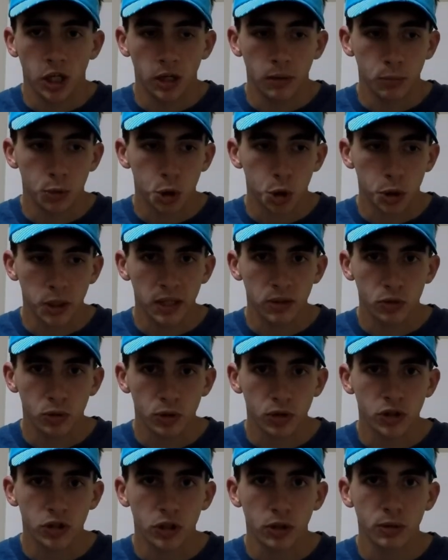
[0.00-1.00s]
transfer
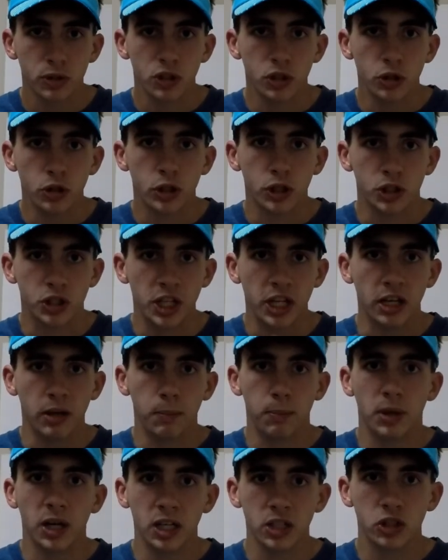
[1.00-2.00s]
in service, so you could take a
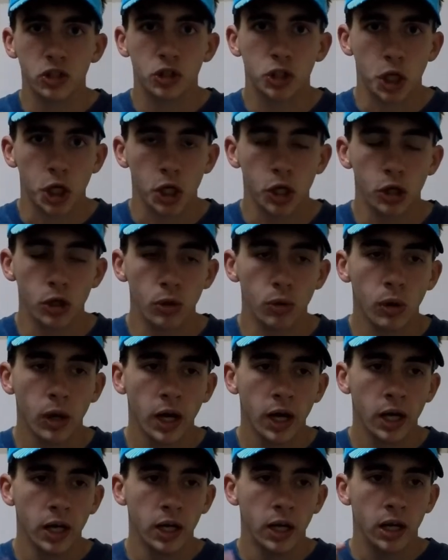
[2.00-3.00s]
bus to
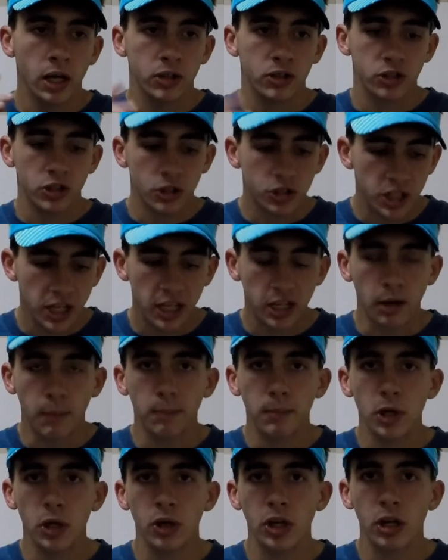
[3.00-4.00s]
take a
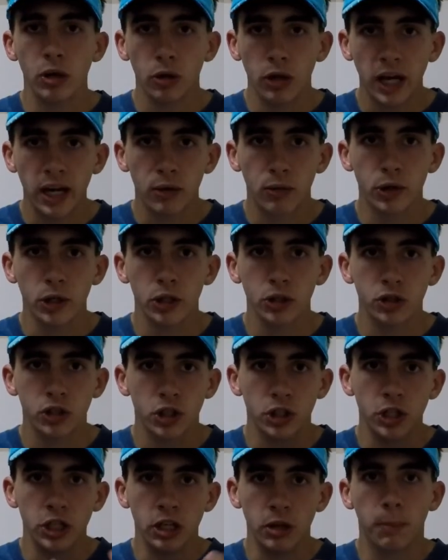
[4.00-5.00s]
Muni light rail to
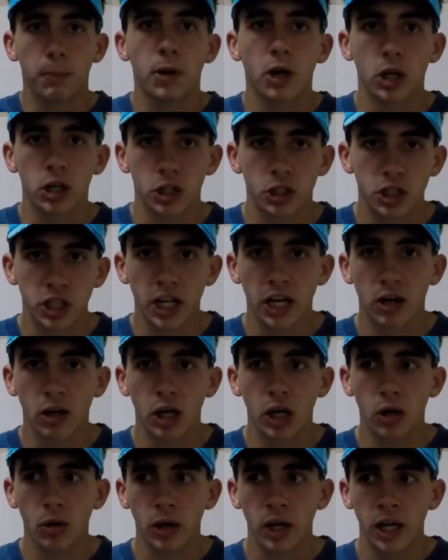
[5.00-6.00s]
the
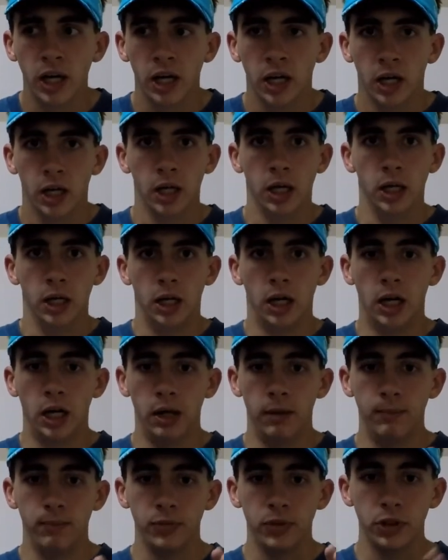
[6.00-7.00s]
Embarcadero.
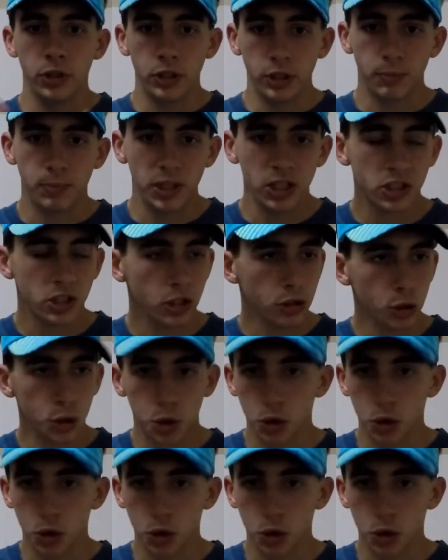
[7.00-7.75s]
Based on those